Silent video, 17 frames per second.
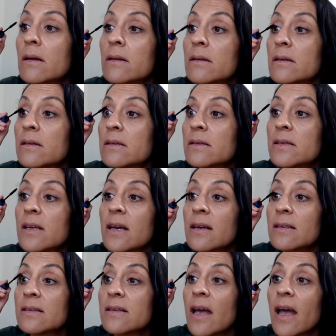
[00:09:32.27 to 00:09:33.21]
just
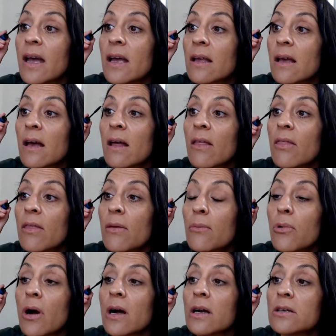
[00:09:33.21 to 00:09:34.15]
zigzag the
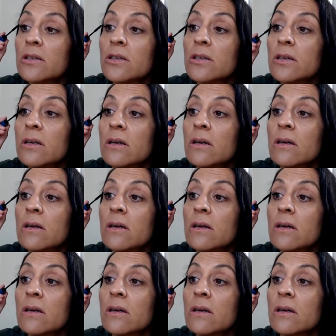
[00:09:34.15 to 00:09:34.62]
brush